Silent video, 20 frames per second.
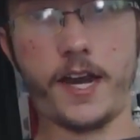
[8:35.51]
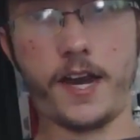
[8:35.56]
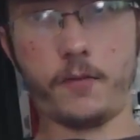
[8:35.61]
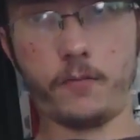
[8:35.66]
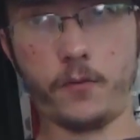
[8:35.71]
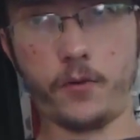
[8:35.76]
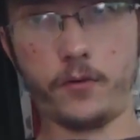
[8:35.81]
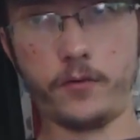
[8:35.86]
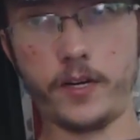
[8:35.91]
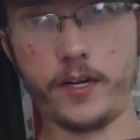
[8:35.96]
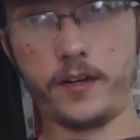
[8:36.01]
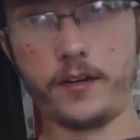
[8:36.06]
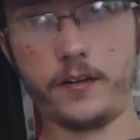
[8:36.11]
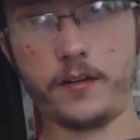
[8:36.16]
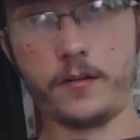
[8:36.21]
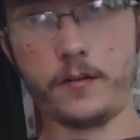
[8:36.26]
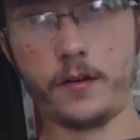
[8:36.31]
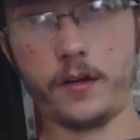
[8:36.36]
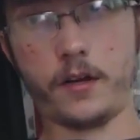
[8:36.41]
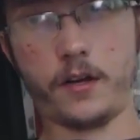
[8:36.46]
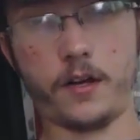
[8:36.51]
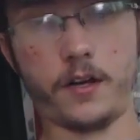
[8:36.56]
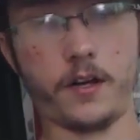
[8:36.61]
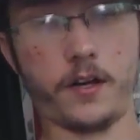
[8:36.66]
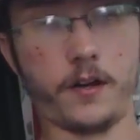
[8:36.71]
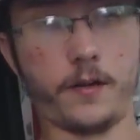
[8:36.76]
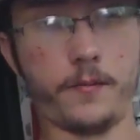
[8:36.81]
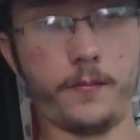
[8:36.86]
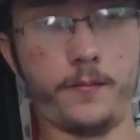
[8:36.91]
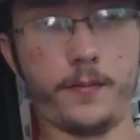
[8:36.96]
and wounded,
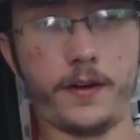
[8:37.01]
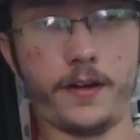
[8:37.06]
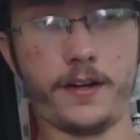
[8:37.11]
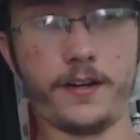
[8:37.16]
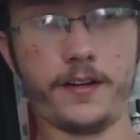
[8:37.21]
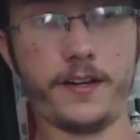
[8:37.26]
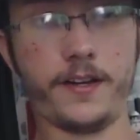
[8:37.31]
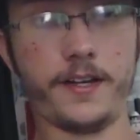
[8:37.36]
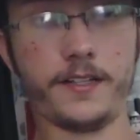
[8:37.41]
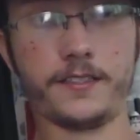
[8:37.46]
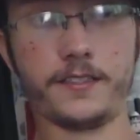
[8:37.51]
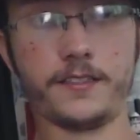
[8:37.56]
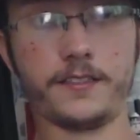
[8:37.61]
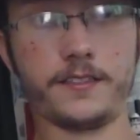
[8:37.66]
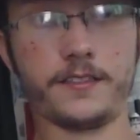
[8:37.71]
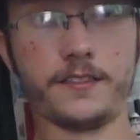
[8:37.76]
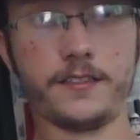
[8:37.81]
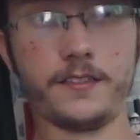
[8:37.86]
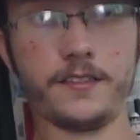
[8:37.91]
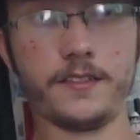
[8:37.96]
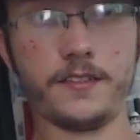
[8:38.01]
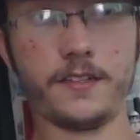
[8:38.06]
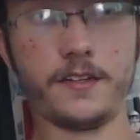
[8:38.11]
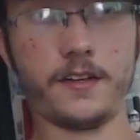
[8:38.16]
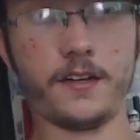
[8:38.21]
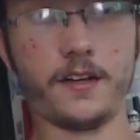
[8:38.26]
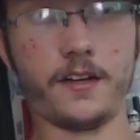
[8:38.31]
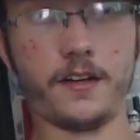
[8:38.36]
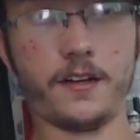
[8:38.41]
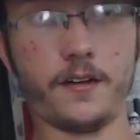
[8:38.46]
uh, but it's
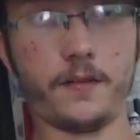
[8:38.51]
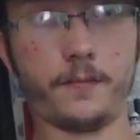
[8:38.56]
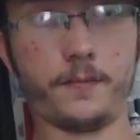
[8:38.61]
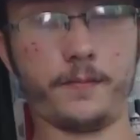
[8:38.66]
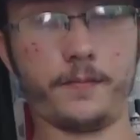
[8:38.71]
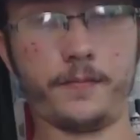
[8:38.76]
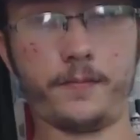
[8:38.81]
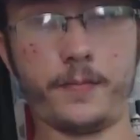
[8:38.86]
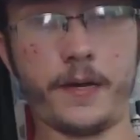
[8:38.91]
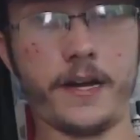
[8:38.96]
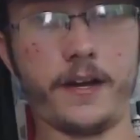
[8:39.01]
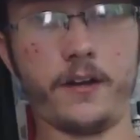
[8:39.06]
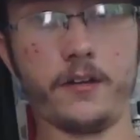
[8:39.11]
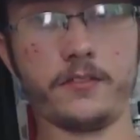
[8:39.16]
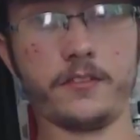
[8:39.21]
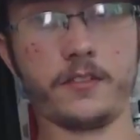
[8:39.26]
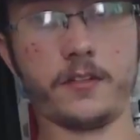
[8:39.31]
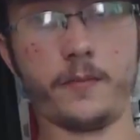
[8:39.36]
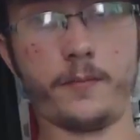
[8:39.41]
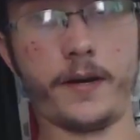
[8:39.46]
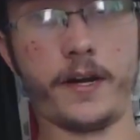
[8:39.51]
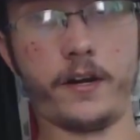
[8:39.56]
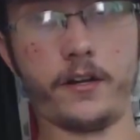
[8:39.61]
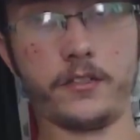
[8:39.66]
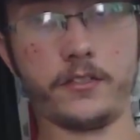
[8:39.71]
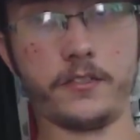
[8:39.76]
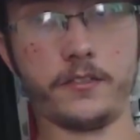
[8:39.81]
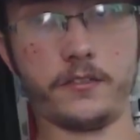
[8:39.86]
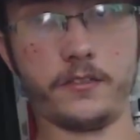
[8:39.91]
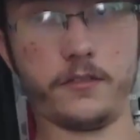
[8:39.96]
uh, pales in
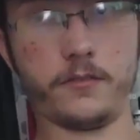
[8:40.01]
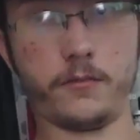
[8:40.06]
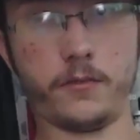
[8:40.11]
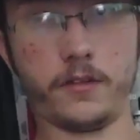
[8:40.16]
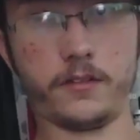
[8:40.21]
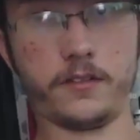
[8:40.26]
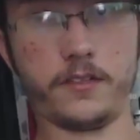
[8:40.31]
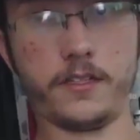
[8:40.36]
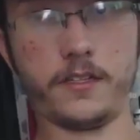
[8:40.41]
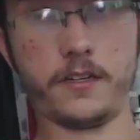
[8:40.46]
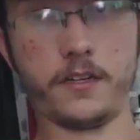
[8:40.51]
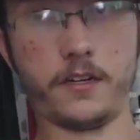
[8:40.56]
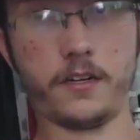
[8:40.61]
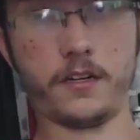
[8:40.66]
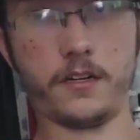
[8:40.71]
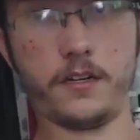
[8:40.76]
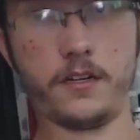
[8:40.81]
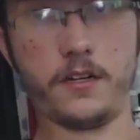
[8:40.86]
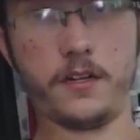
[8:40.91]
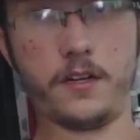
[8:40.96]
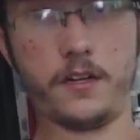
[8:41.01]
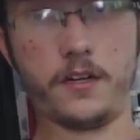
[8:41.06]
comparison to what the uh,